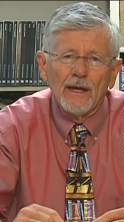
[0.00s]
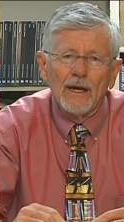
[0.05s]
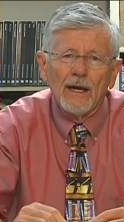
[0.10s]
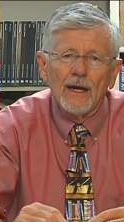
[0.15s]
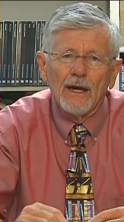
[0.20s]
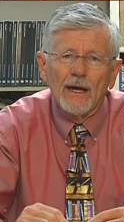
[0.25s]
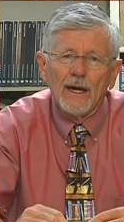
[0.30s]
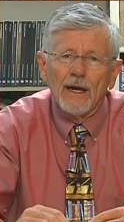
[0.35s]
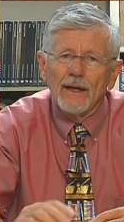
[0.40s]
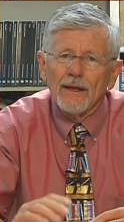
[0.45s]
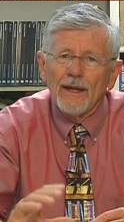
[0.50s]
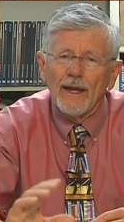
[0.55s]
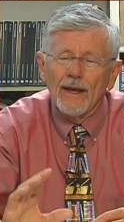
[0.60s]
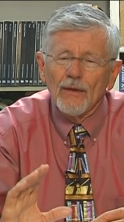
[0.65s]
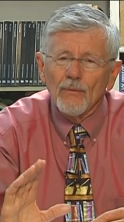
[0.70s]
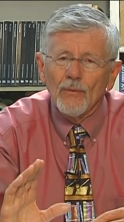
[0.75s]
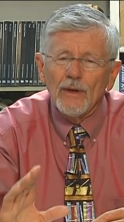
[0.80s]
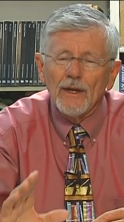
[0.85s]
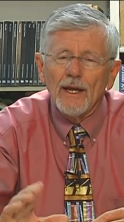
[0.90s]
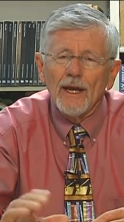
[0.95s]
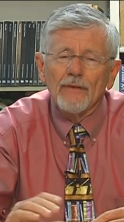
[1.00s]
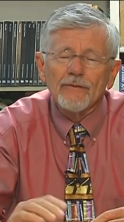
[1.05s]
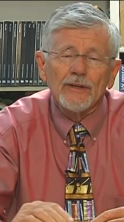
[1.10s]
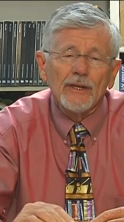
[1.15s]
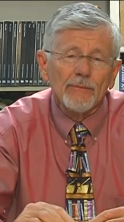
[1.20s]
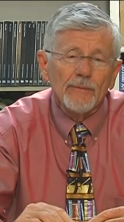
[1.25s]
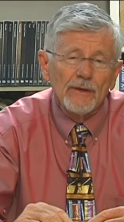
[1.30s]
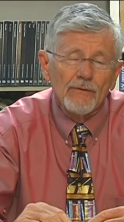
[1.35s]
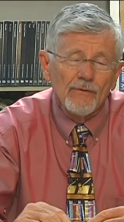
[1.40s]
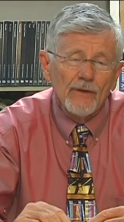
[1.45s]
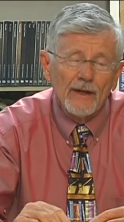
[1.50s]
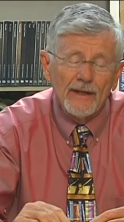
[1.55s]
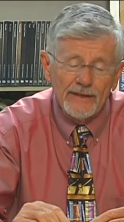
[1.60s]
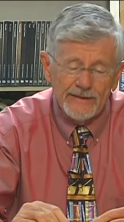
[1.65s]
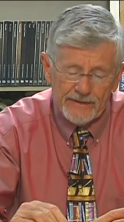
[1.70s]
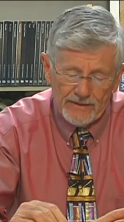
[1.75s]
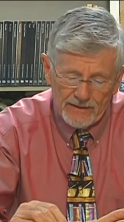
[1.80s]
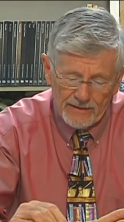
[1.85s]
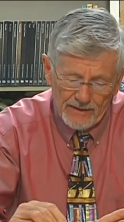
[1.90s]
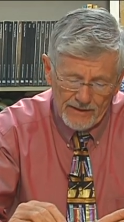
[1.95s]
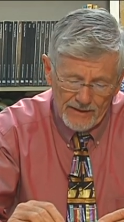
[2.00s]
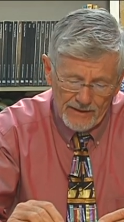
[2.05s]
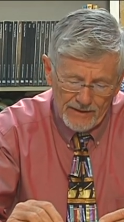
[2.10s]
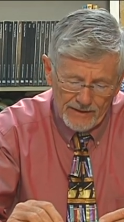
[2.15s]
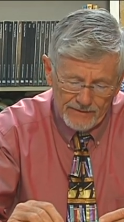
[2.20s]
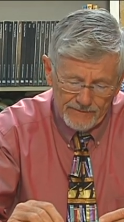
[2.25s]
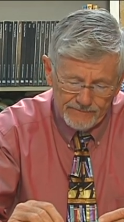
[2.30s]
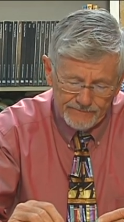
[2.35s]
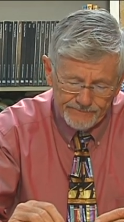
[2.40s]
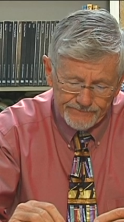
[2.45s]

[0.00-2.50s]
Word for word: Uh, and we have some advice on that.